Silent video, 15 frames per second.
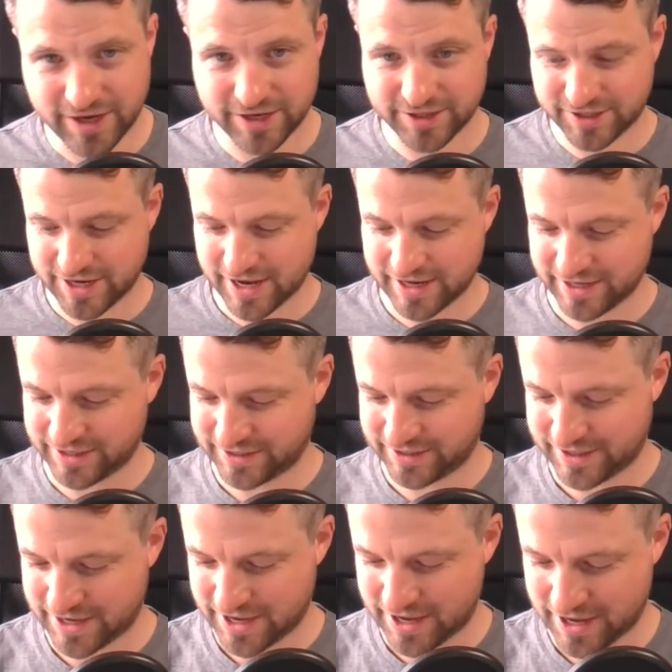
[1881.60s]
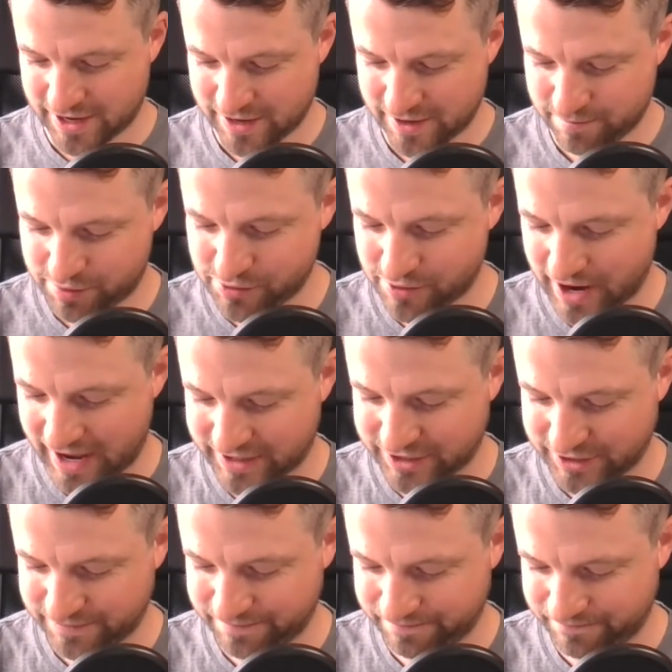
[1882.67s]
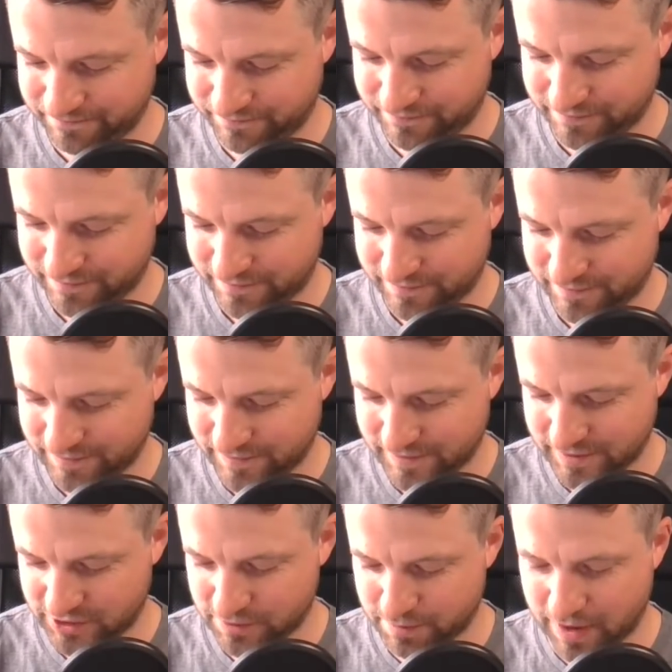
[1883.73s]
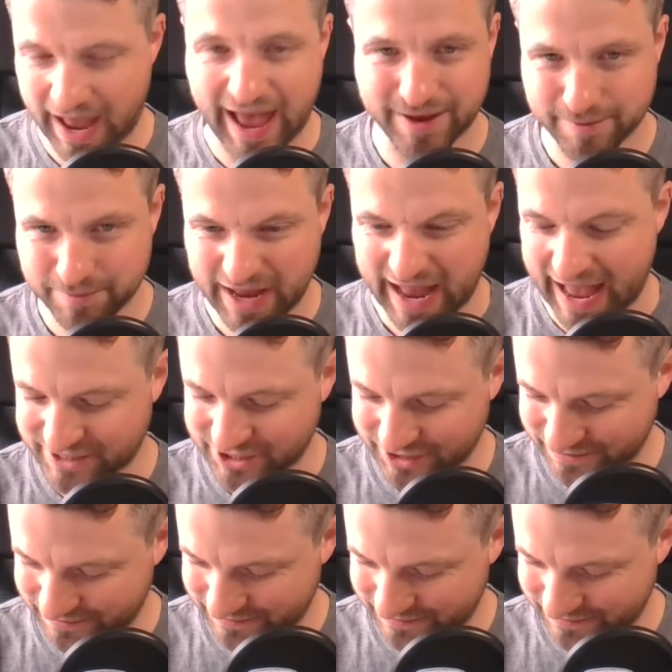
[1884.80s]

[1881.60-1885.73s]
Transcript: Let's say it's uh, puchacz. Puchacz.